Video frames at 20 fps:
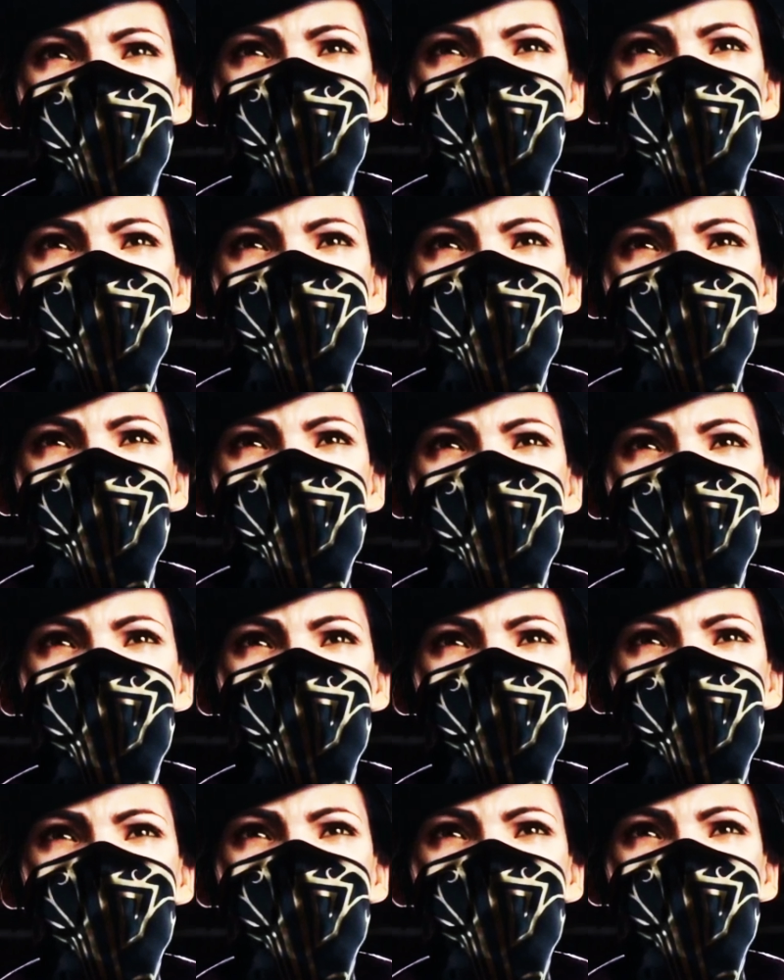where they had a
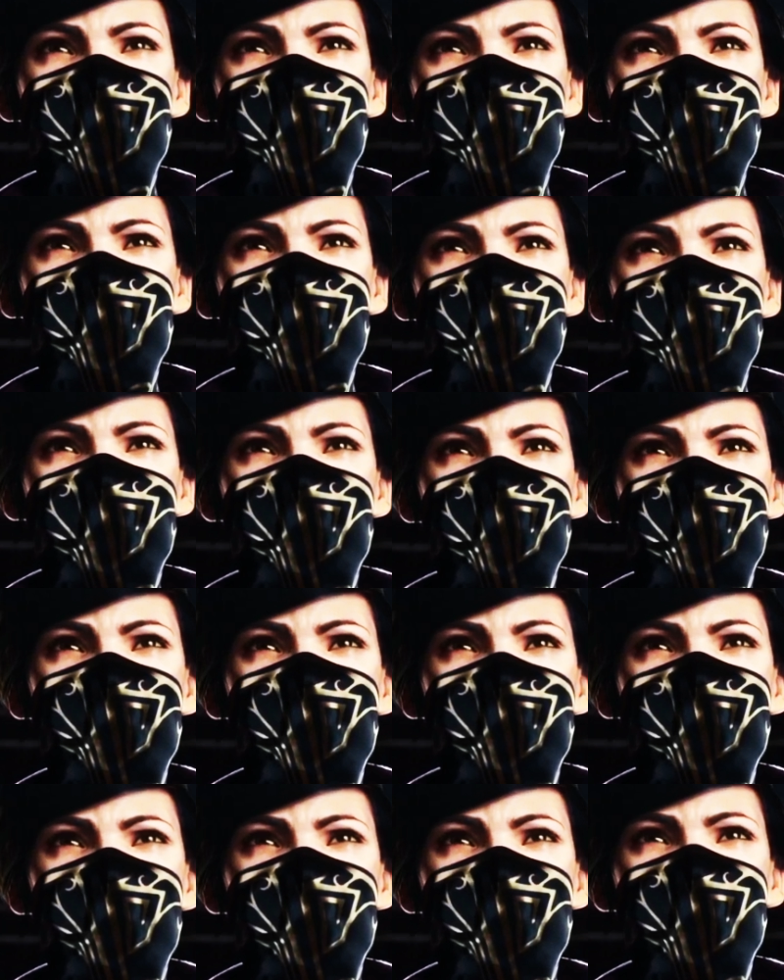single player campaign
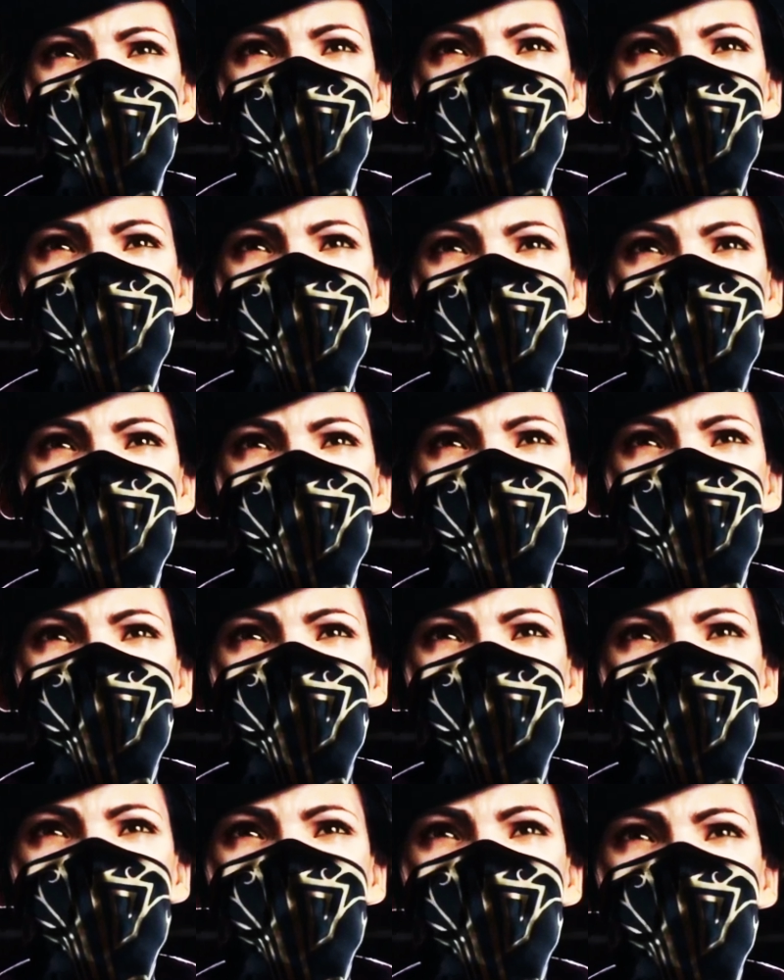that lets you choose a
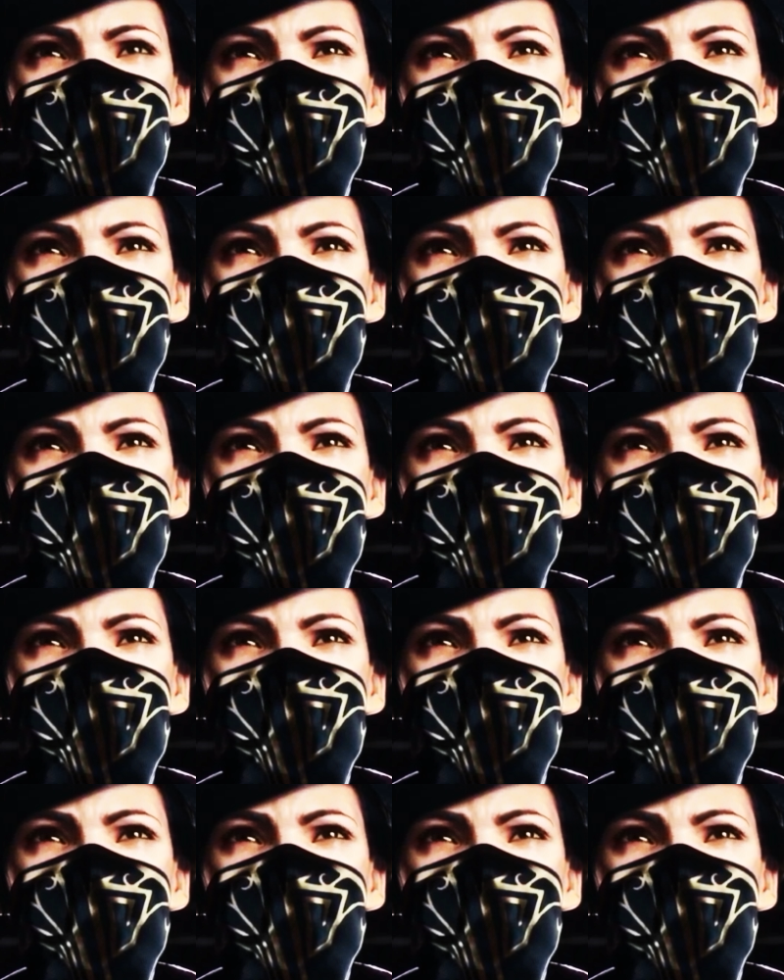character,